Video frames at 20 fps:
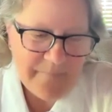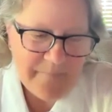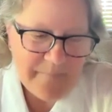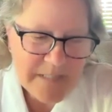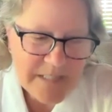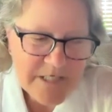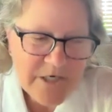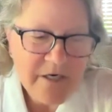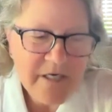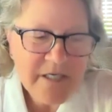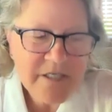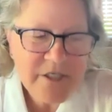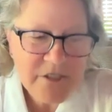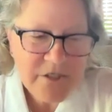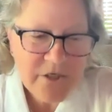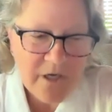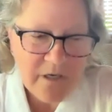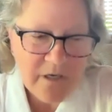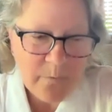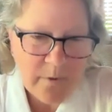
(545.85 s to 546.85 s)
started to
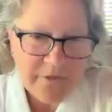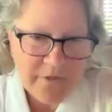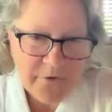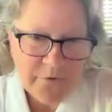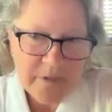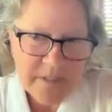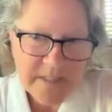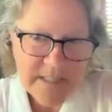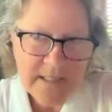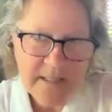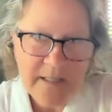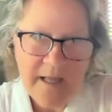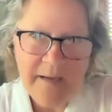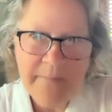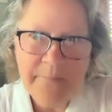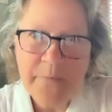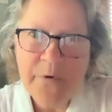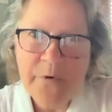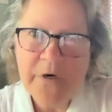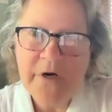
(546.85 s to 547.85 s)
talk with Chris a
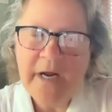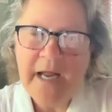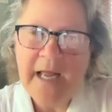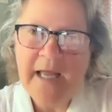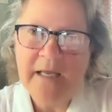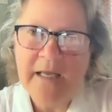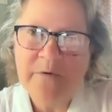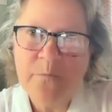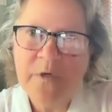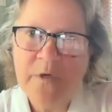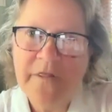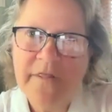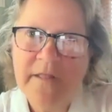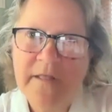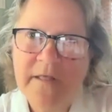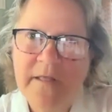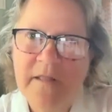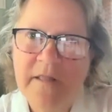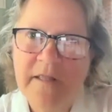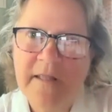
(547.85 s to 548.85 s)
lot more and with
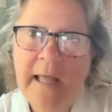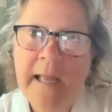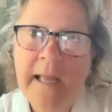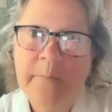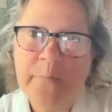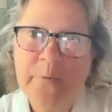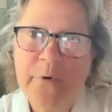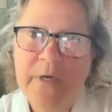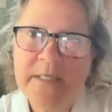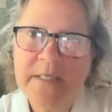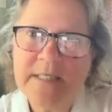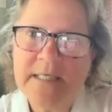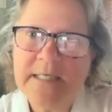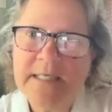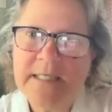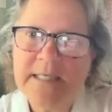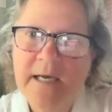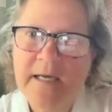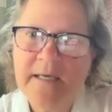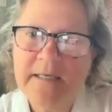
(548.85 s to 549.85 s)
the then
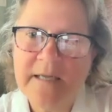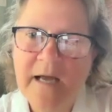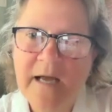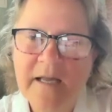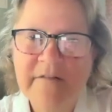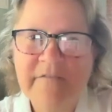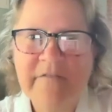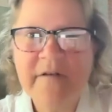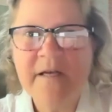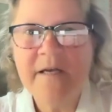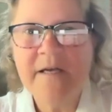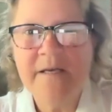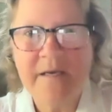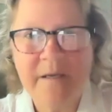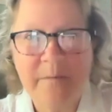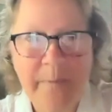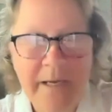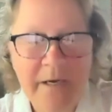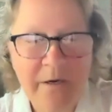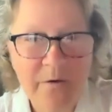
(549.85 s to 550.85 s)
president Don Donovan
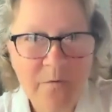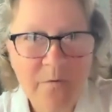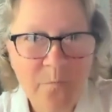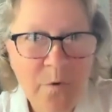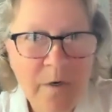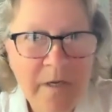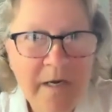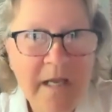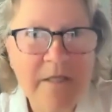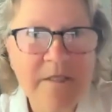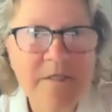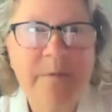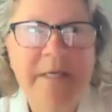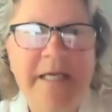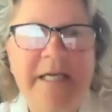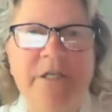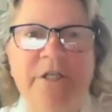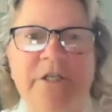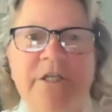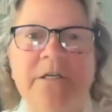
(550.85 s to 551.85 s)
about what else we
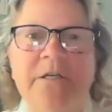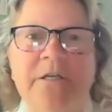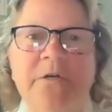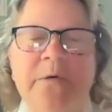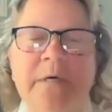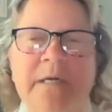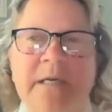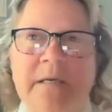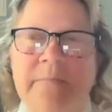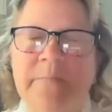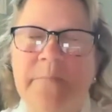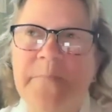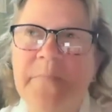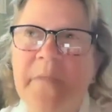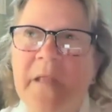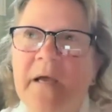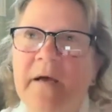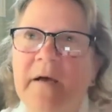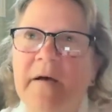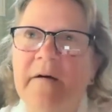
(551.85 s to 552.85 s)
could do. And
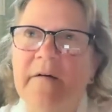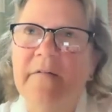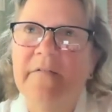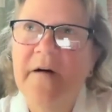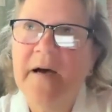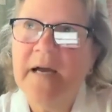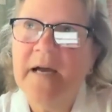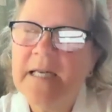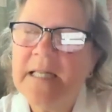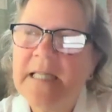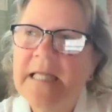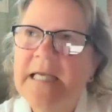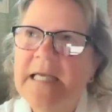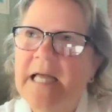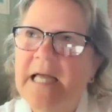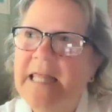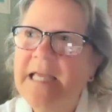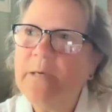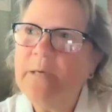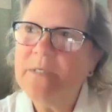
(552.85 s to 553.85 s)
finally, I
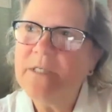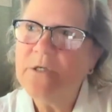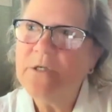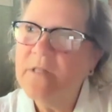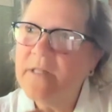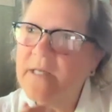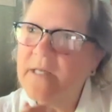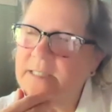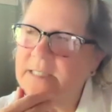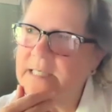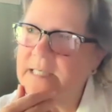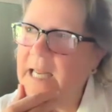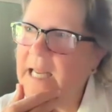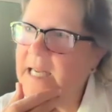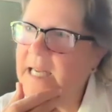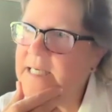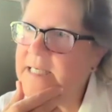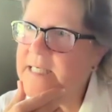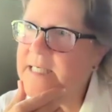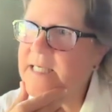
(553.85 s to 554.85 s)
think it was
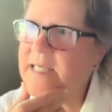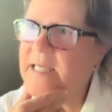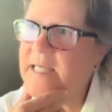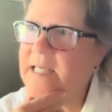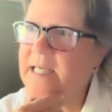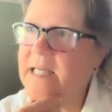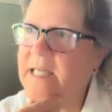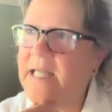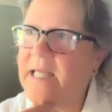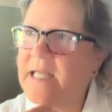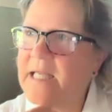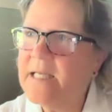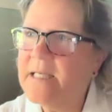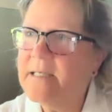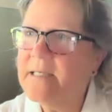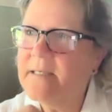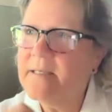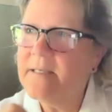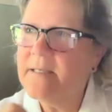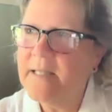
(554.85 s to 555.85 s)
2018, they
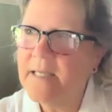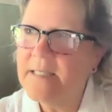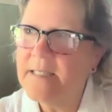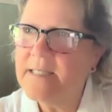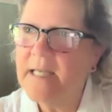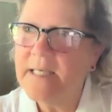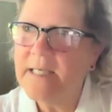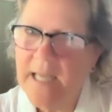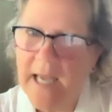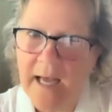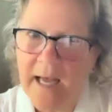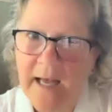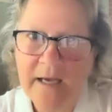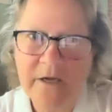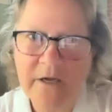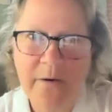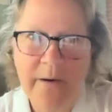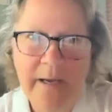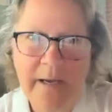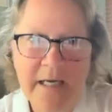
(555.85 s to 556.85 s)
they said, yeah,
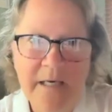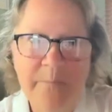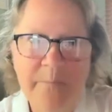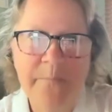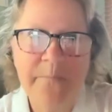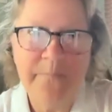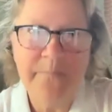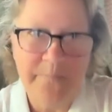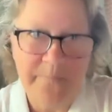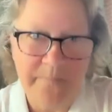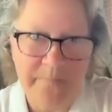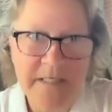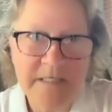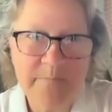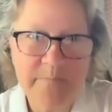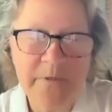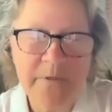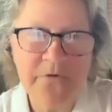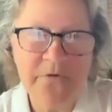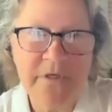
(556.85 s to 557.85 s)
go ahead and let's
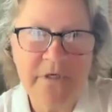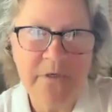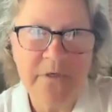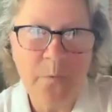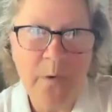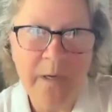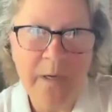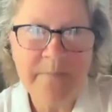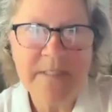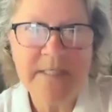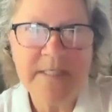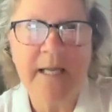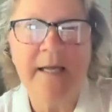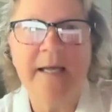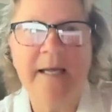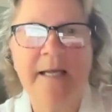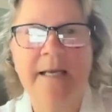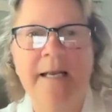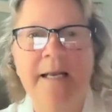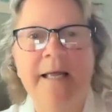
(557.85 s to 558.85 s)
build the new
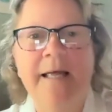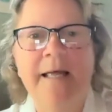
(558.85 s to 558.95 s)
website.